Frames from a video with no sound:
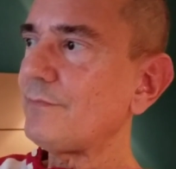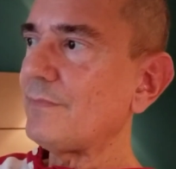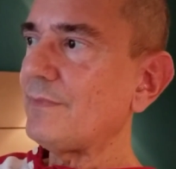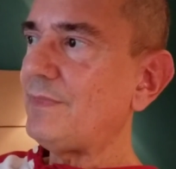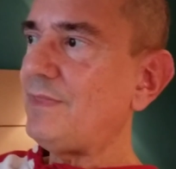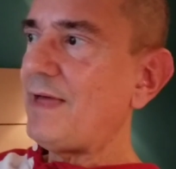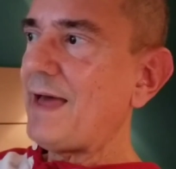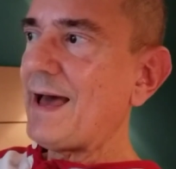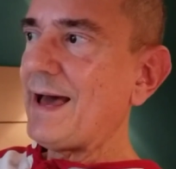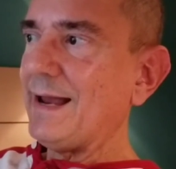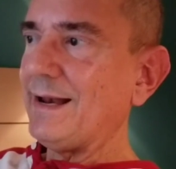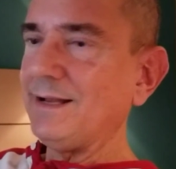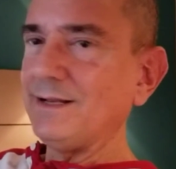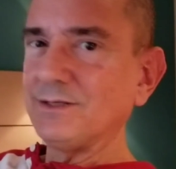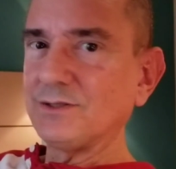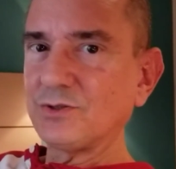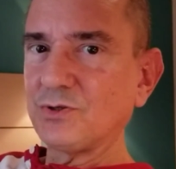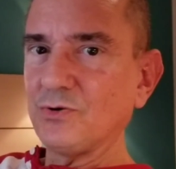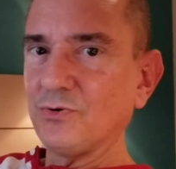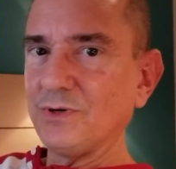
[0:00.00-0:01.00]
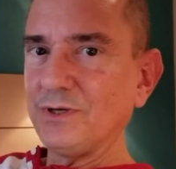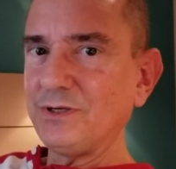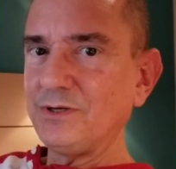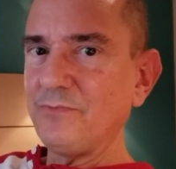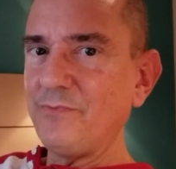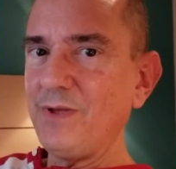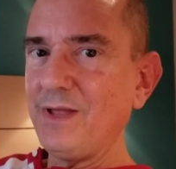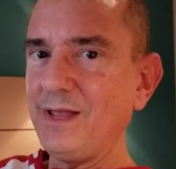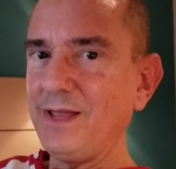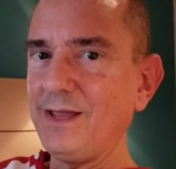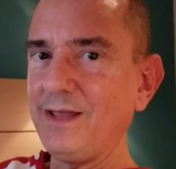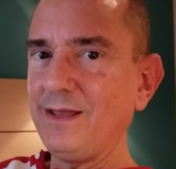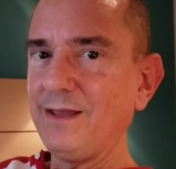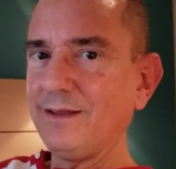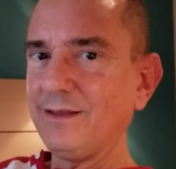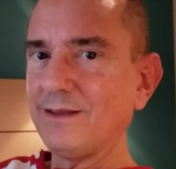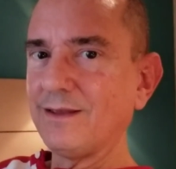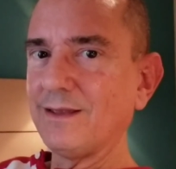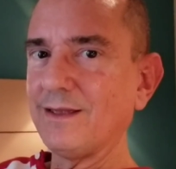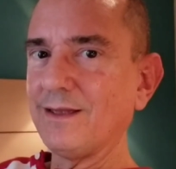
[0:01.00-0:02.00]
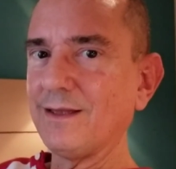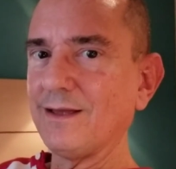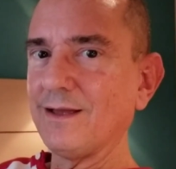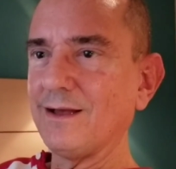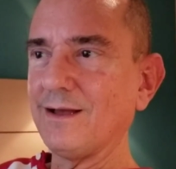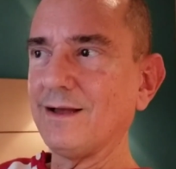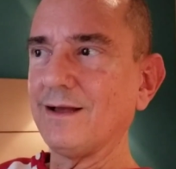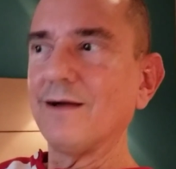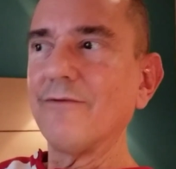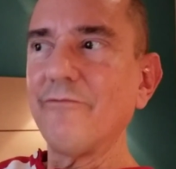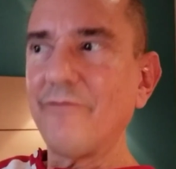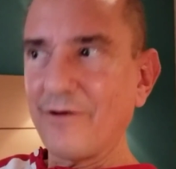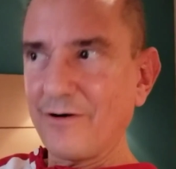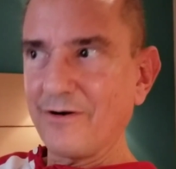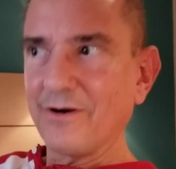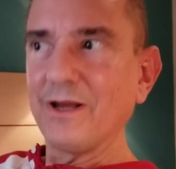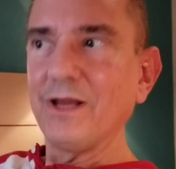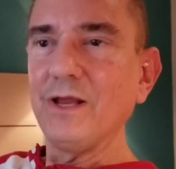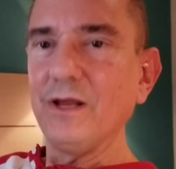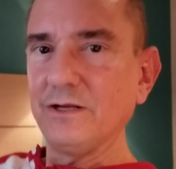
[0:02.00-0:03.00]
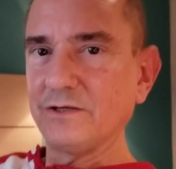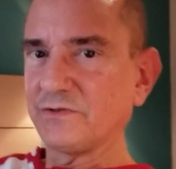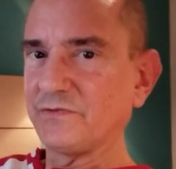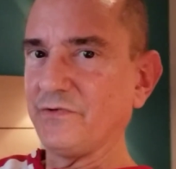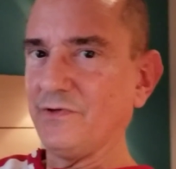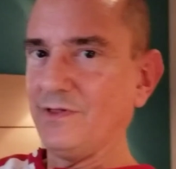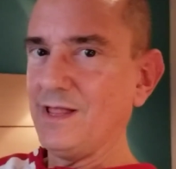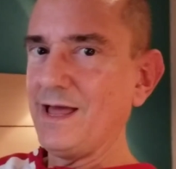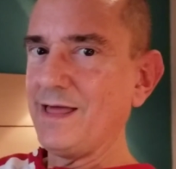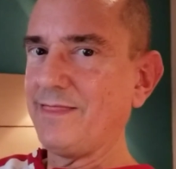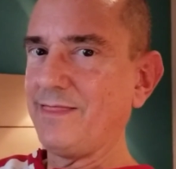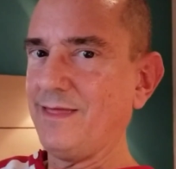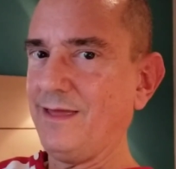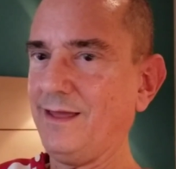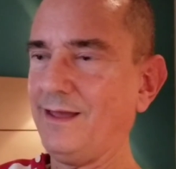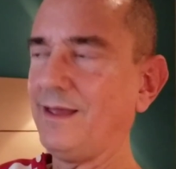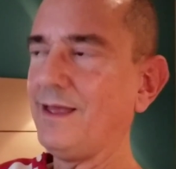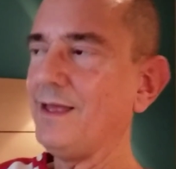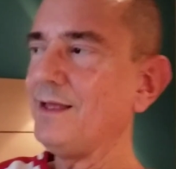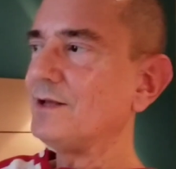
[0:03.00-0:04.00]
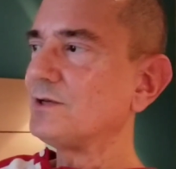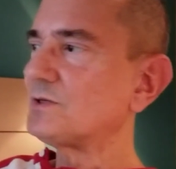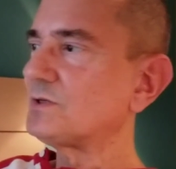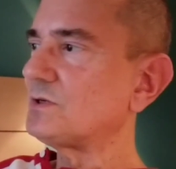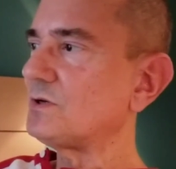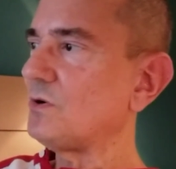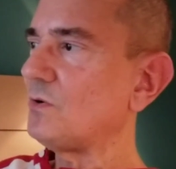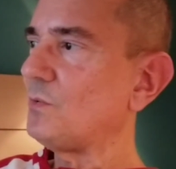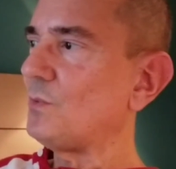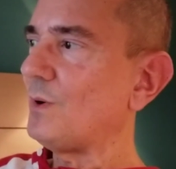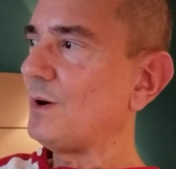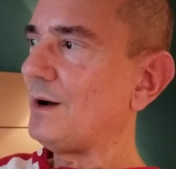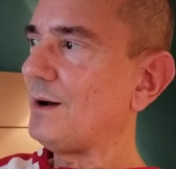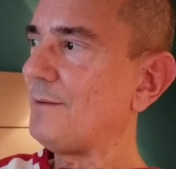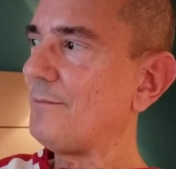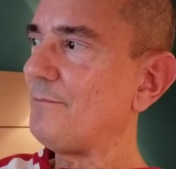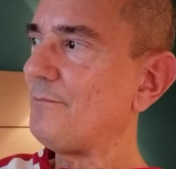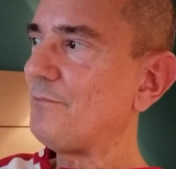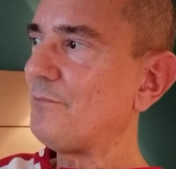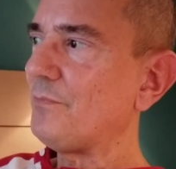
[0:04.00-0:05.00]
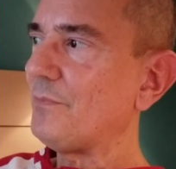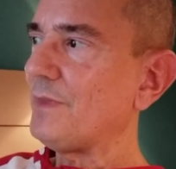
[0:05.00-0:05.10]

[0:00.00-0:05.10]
that is going to be very useful, I think. So, um,